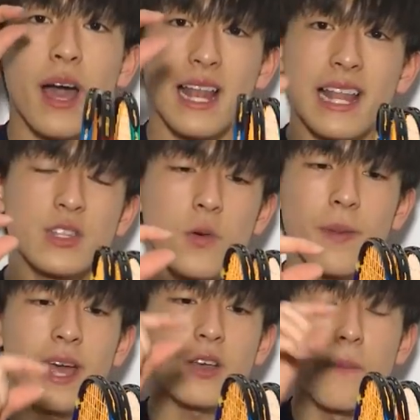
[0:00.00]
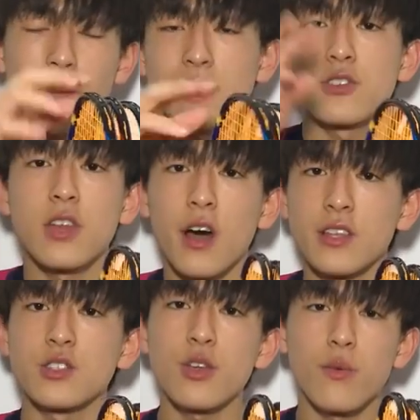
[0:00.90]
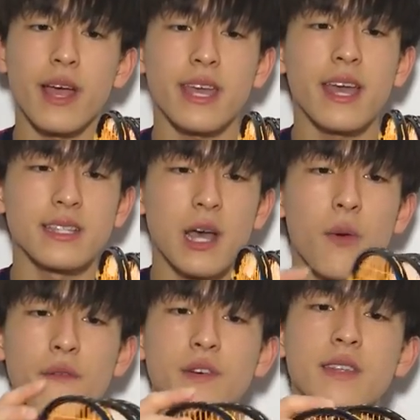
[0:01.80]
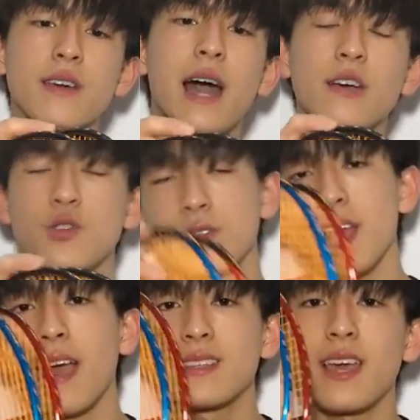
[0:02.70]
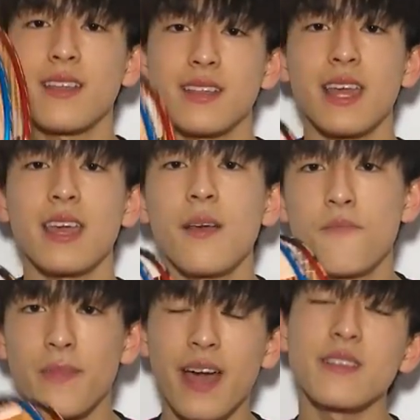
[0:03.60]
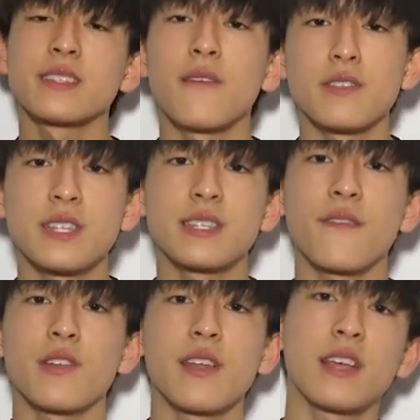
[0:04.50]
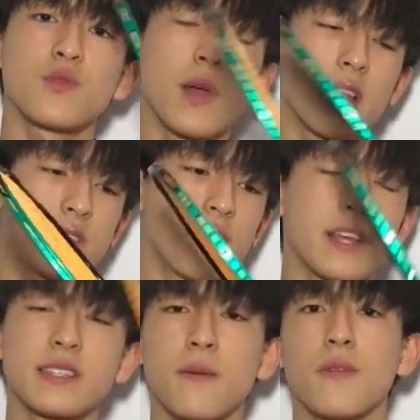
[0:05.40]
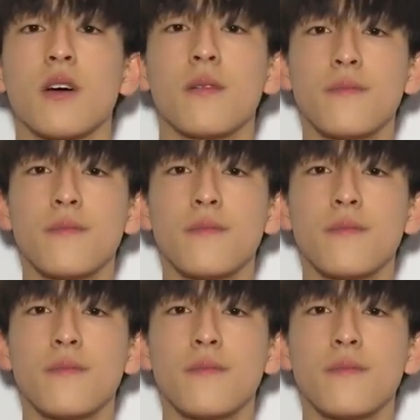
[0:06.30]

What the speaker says: by a little bit compared to the other two rackets. However, the Astrox 88D and the 77 is relatively similar.